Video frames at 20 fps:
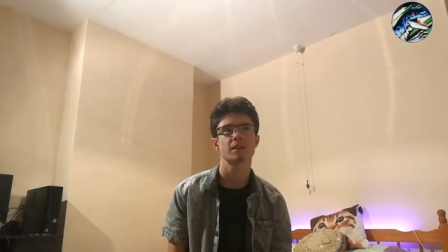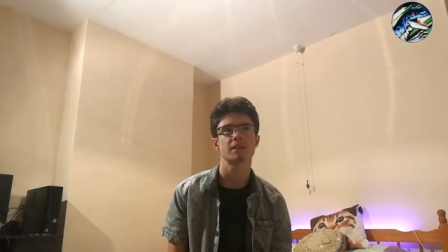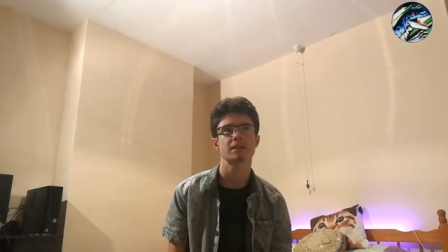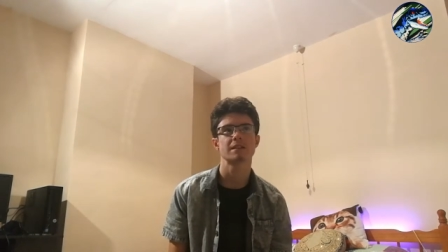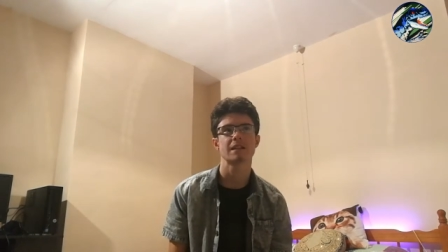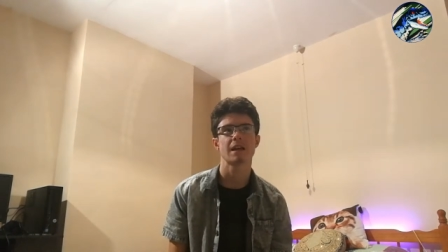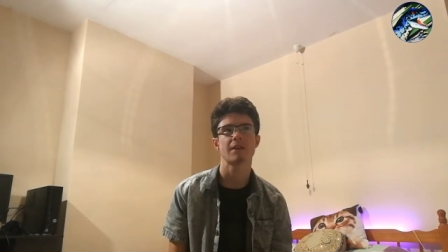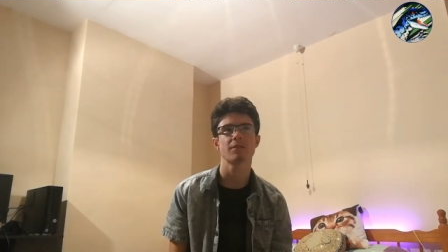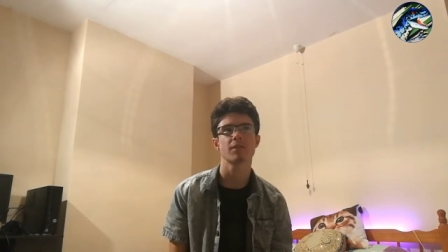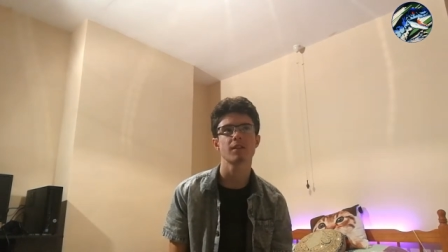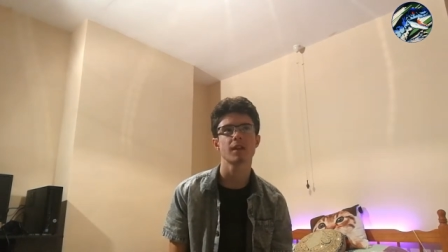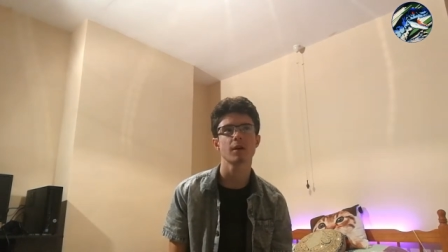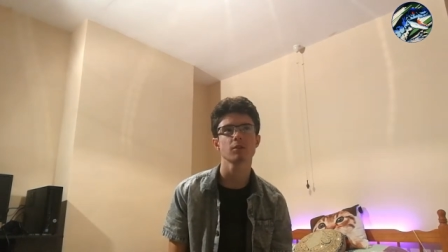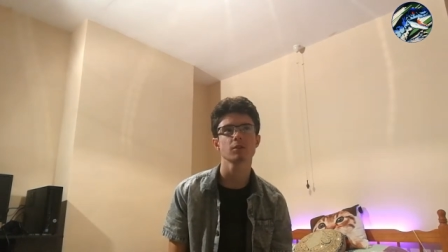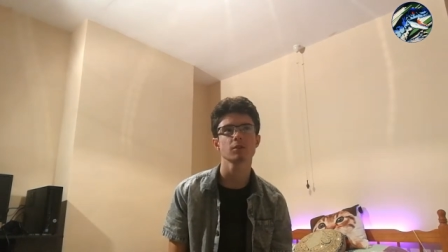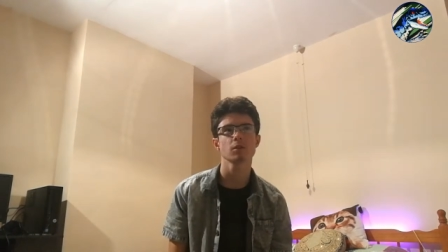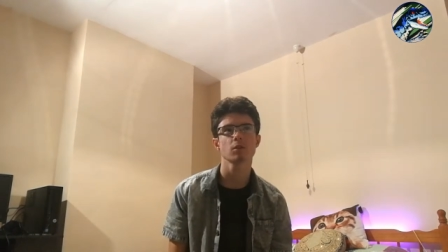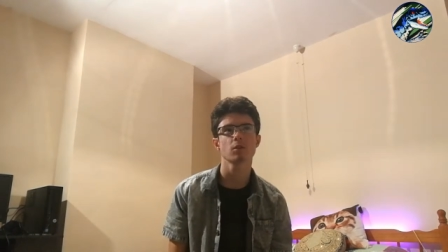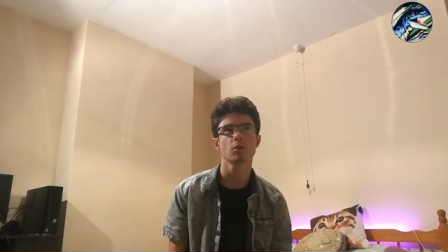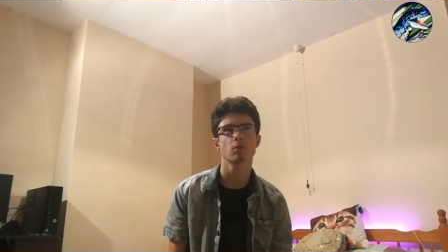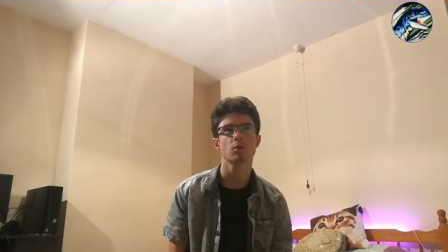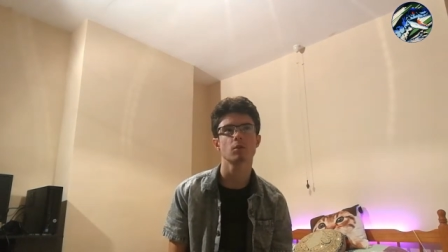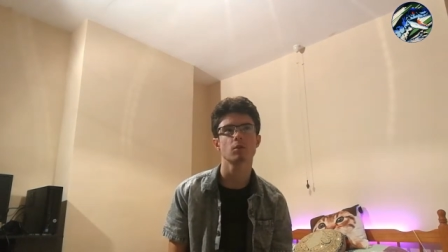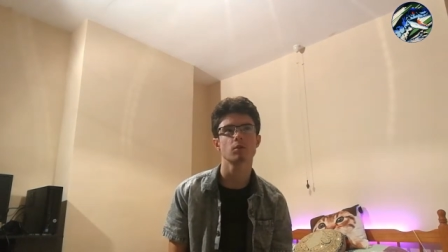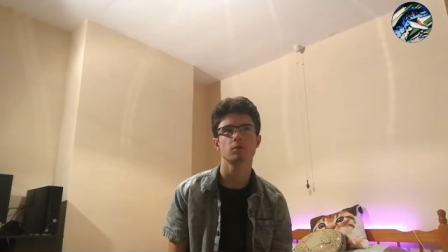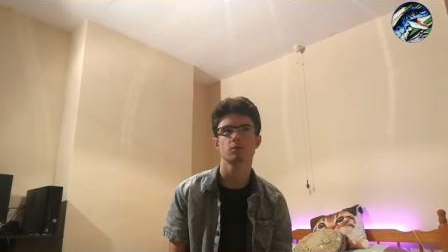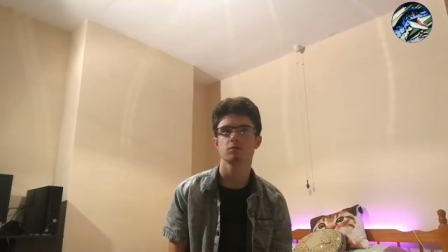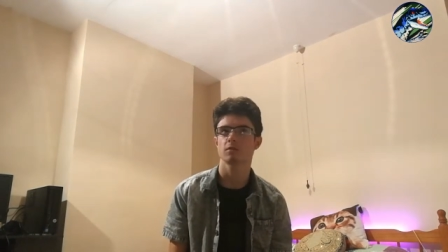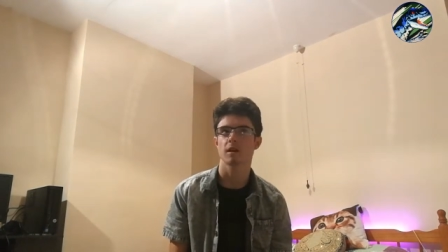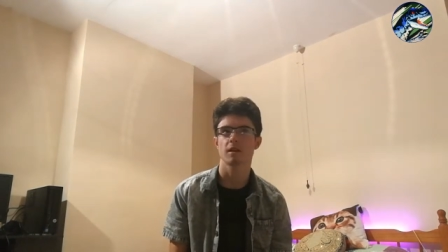7000 or
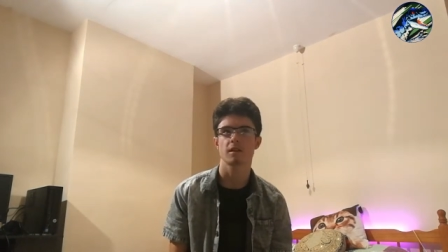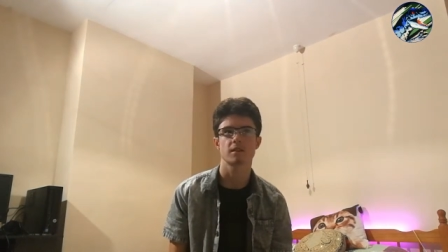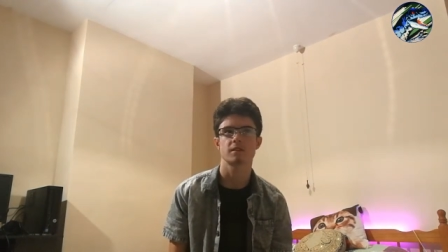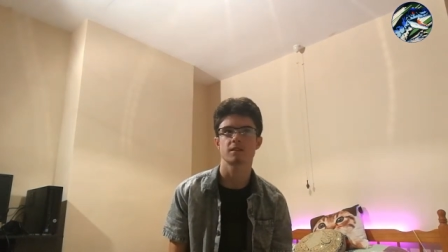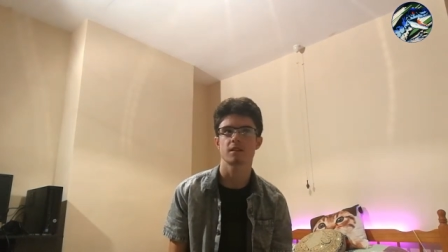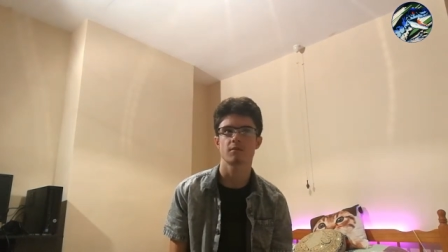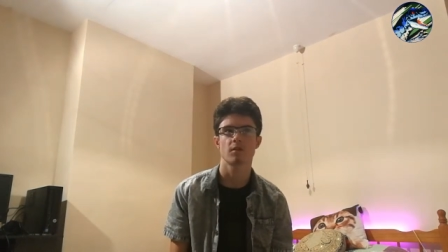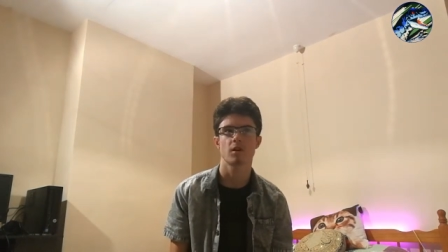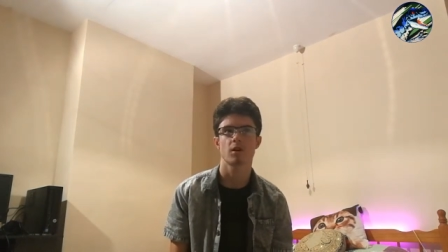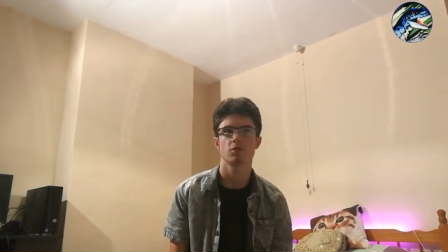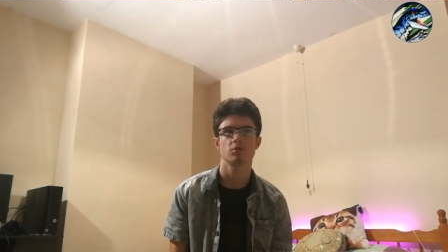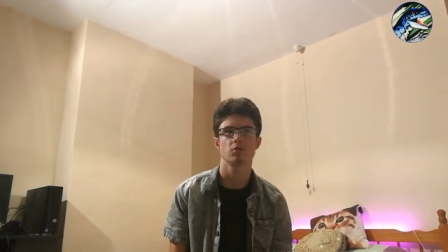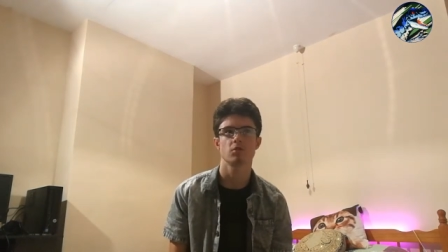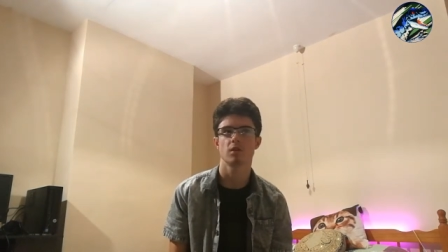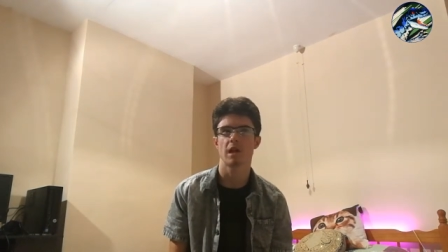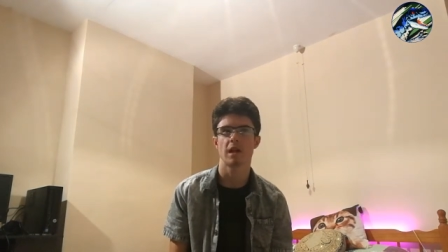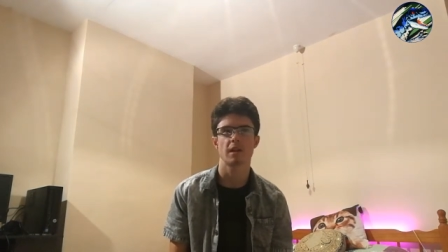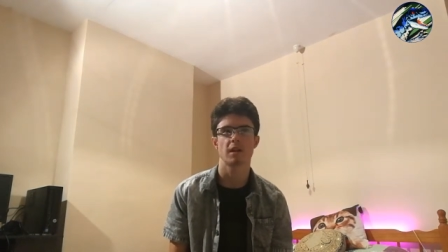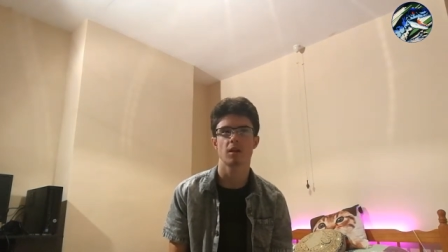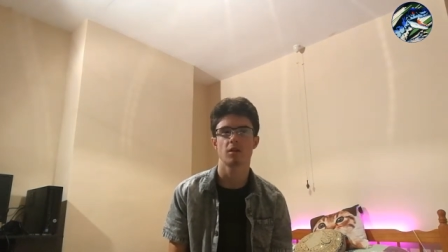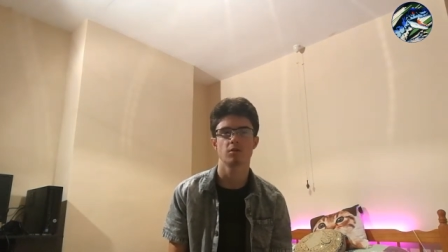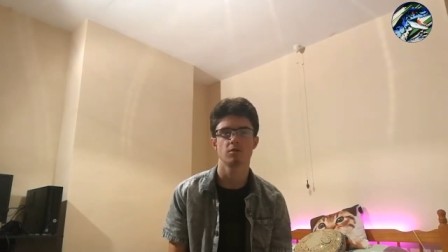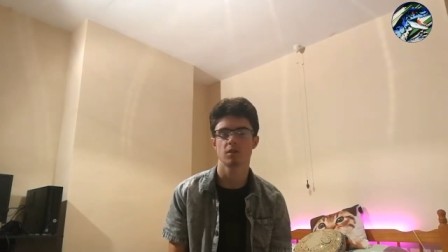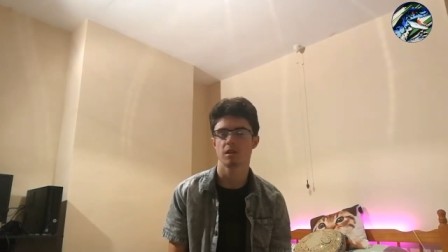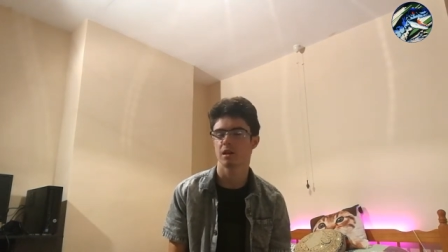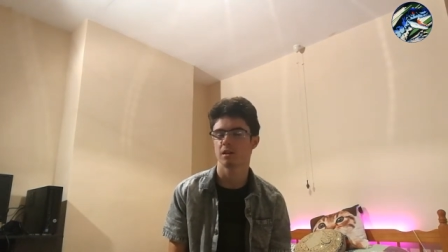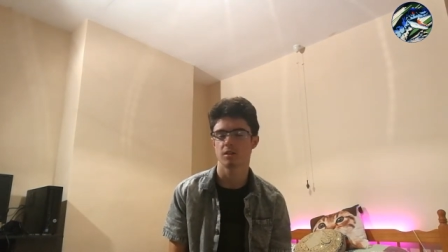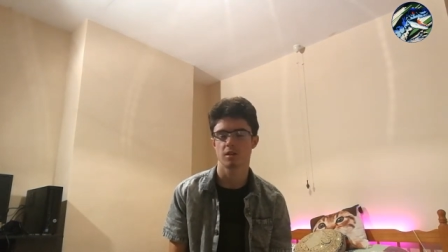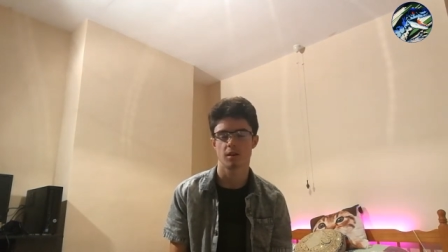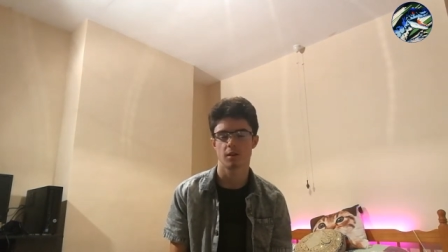rather 700, 800 I
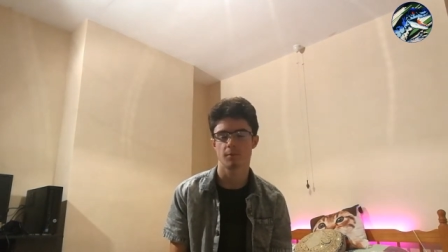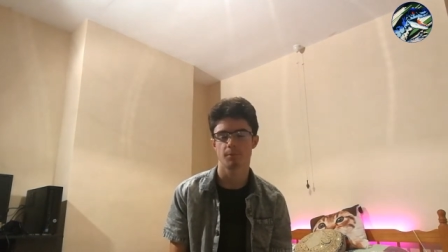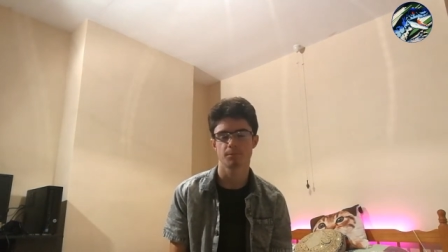don't know.